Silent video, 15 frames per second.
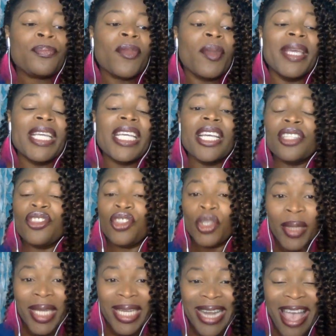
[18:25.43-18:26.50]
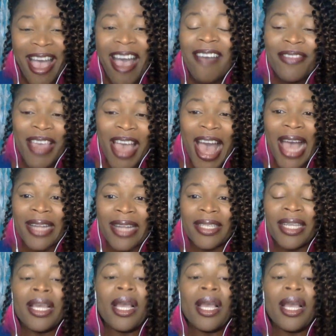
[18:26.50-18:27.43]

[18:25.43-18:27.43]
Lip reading: because you can have that